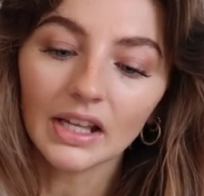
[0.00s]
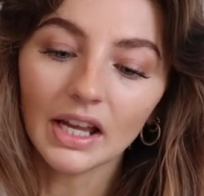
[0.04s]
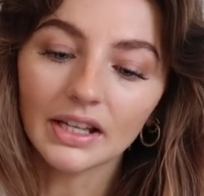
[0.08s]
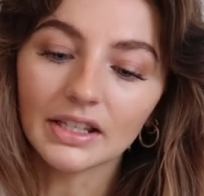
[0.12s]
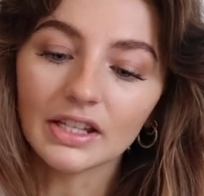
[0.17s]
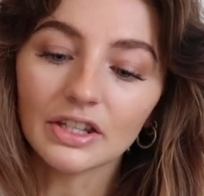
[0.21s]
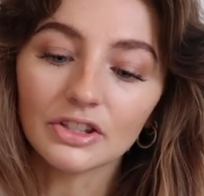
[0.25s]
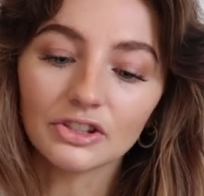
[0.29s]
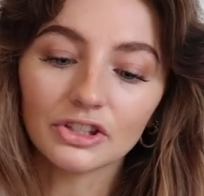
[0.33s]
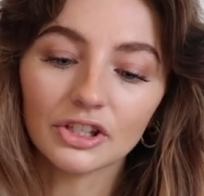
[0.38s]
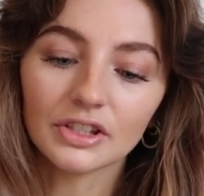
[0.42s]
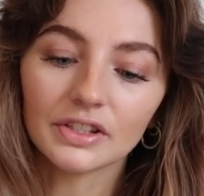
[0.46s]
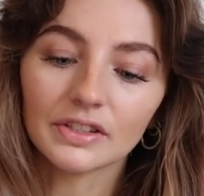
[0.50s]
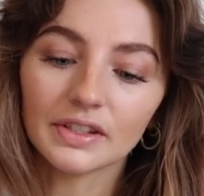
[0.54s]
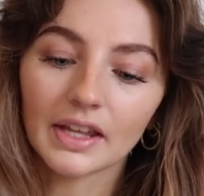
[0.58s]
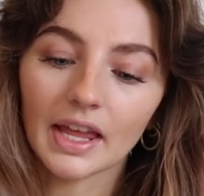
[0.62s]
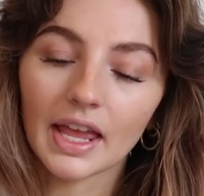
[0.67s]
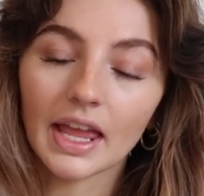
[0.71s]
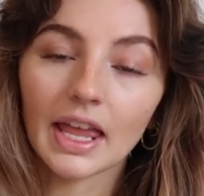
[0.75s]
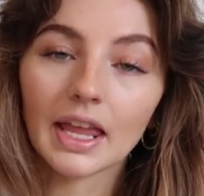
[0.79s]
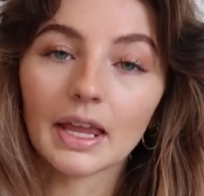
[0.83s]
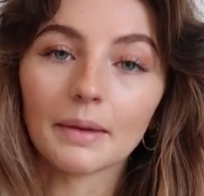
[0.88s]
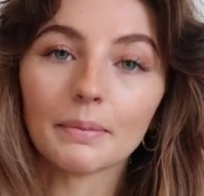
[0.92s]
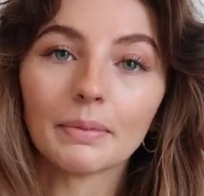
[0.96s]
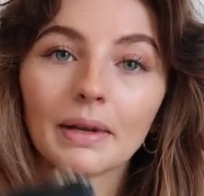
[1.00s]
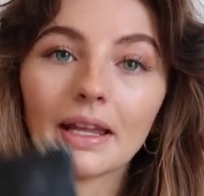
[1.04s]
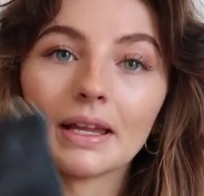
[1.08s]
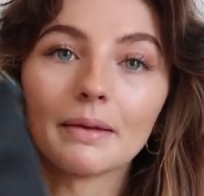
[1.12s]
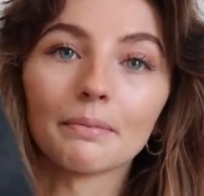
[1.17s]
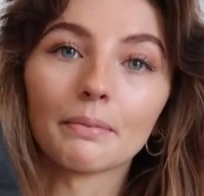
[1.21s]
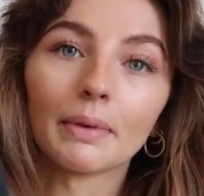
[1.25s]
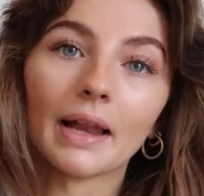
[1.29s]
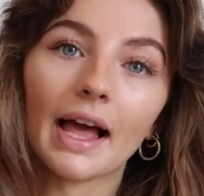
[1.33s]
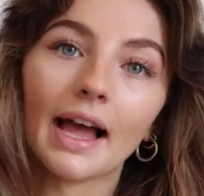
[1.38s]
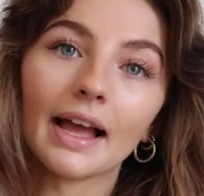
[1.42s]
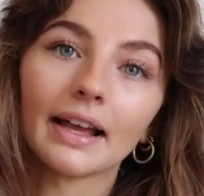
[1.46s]
and it's just a
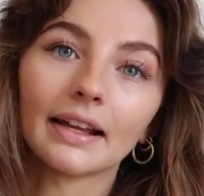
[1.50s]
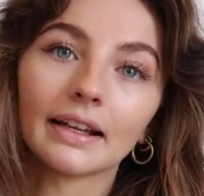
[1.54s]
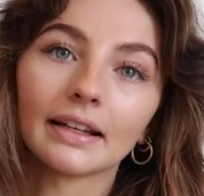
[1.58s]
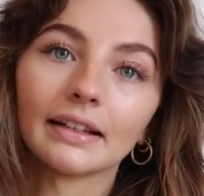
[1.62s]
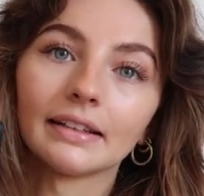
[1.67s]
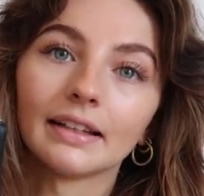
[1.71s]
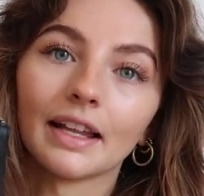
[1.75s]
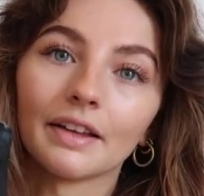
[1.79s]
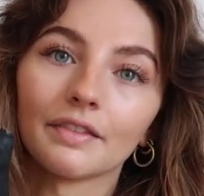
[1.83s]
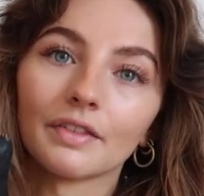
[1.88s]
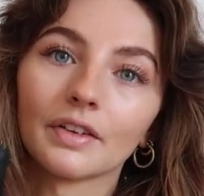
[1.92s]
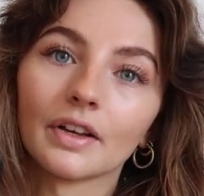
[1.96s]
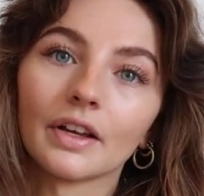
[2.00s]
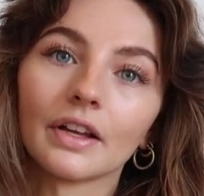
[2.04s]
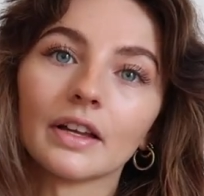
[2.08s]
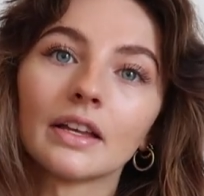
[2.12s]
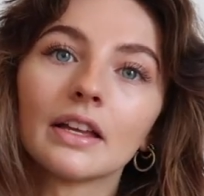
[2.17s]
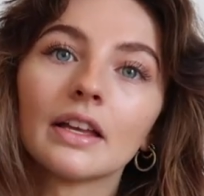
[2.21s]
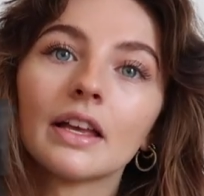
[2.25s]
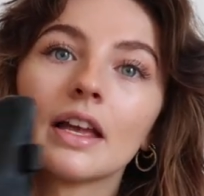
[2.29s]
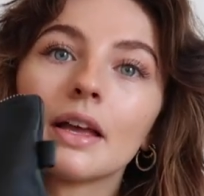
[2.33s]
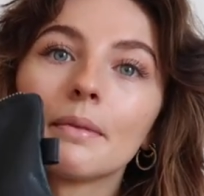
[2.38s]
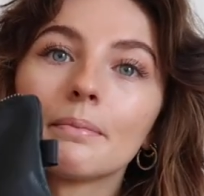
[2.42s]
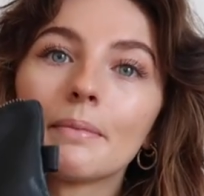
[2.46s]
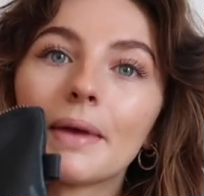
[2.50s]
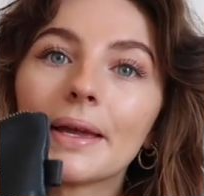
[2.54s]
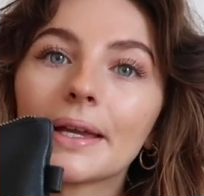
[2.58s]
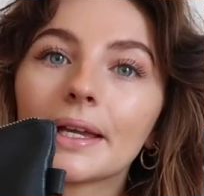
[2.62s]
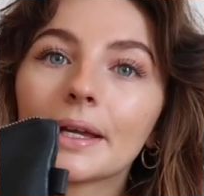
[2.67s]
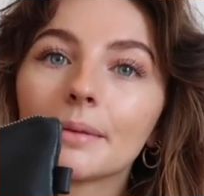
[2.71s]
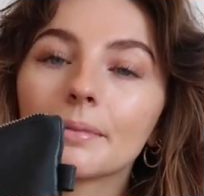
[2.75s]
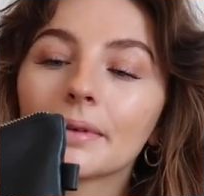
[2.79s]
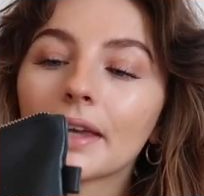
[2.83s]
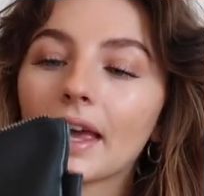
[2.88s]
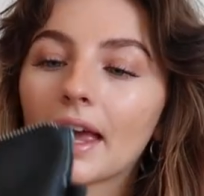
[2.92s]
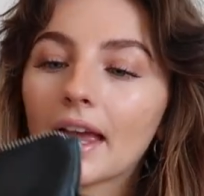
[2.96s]
plain black leather
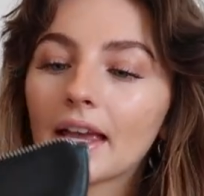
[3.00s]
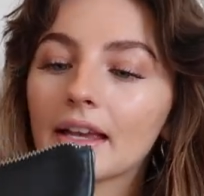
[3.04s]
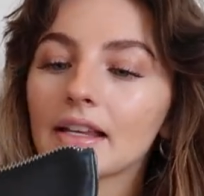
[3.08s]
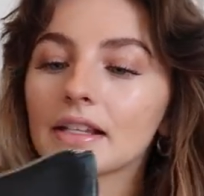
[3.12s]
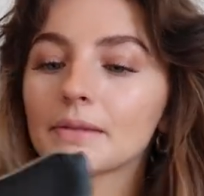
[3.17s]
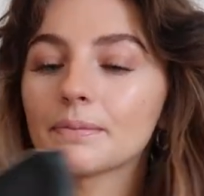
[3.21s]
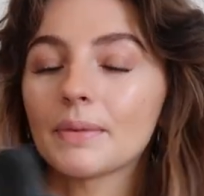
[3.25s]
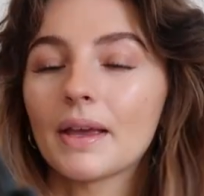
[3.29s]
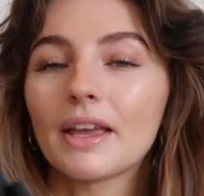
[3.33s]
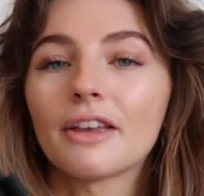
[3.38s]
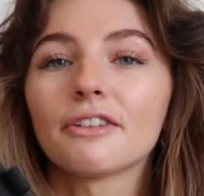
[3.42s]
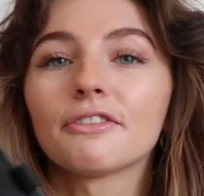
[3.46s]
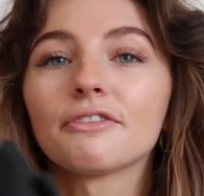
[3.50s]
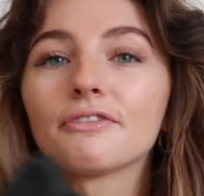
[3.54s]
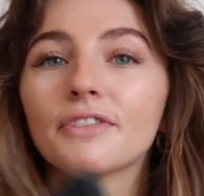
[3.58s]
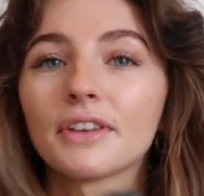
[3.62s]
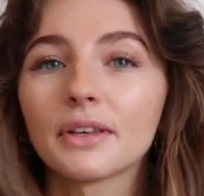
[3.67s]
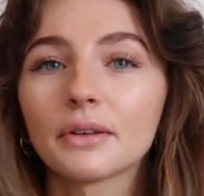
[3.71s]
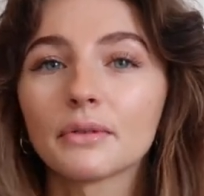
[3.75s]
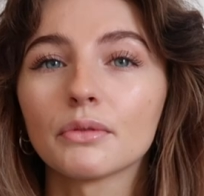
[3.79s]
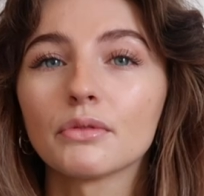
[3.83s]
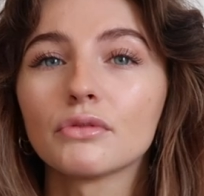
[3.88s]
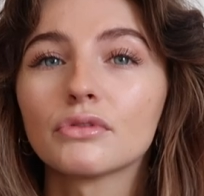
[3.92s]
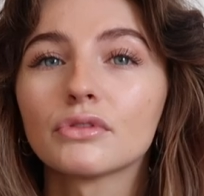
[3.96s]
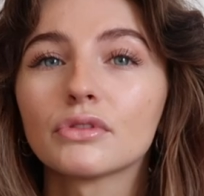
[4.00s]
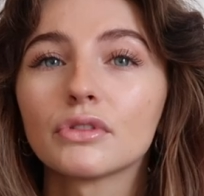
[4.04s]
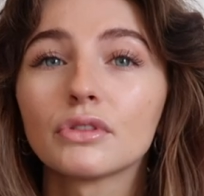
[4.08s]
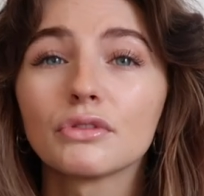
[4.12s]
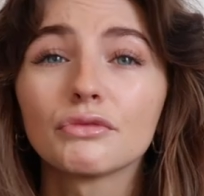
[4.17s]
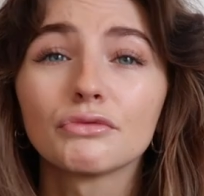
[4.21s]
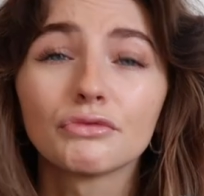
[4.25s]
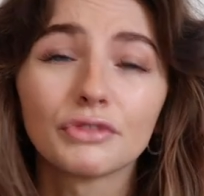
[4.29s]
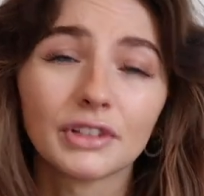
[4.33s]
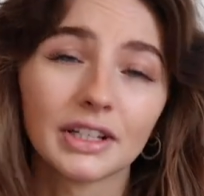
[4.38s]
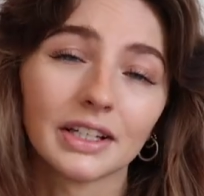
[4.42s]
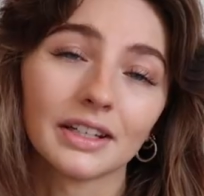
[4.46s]
makeup case but it feels
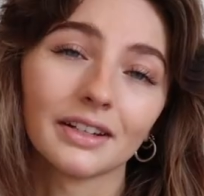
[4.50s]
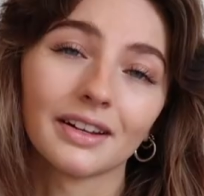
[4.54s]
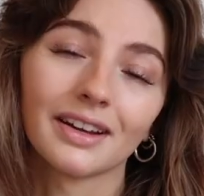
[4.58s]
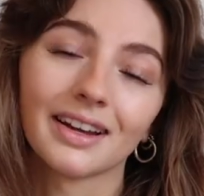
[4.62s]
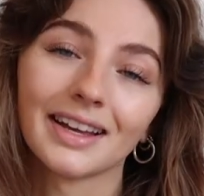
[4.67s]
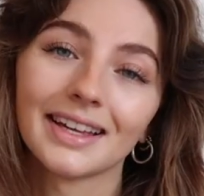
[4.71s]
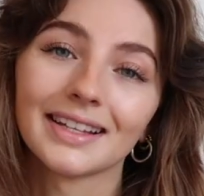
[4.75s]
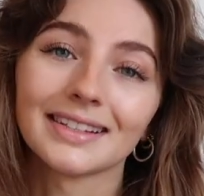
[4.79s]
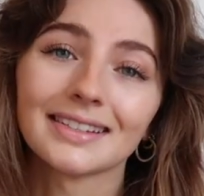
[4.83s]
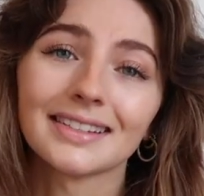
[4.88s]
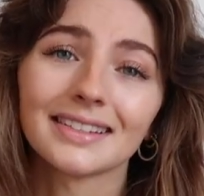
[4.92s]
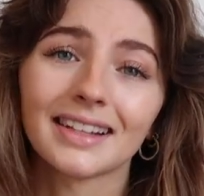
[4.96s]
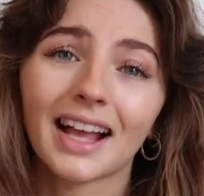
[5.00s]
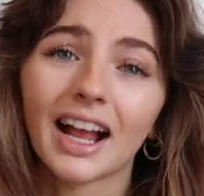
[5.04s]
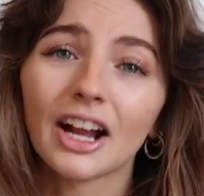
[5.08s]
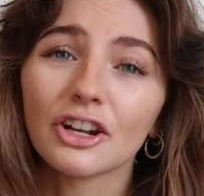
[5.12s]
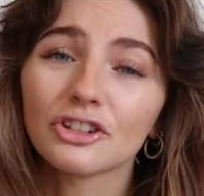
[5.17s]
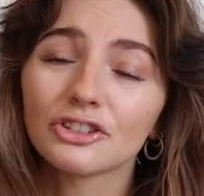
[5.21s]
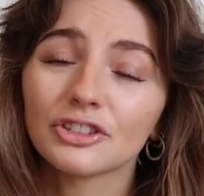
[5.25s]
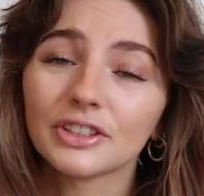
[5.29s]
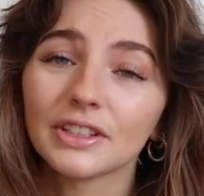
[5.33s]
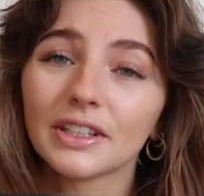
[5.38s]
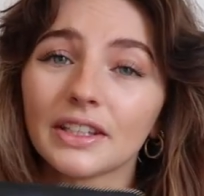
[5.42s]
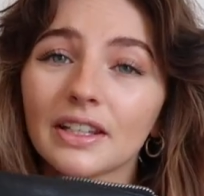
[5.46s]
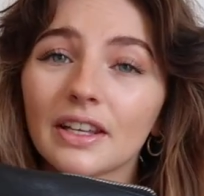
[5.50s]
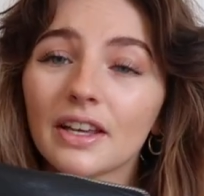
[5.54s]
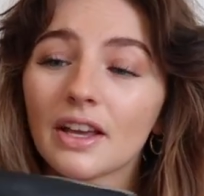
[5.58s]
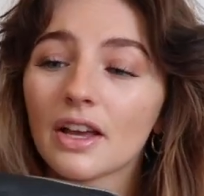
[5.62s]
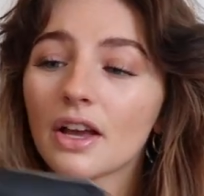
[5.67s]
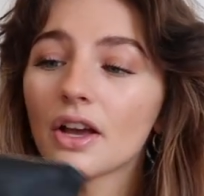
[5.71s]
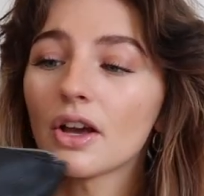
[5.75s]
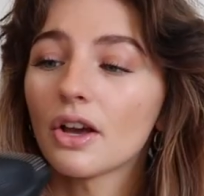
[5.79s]
really nice it's actually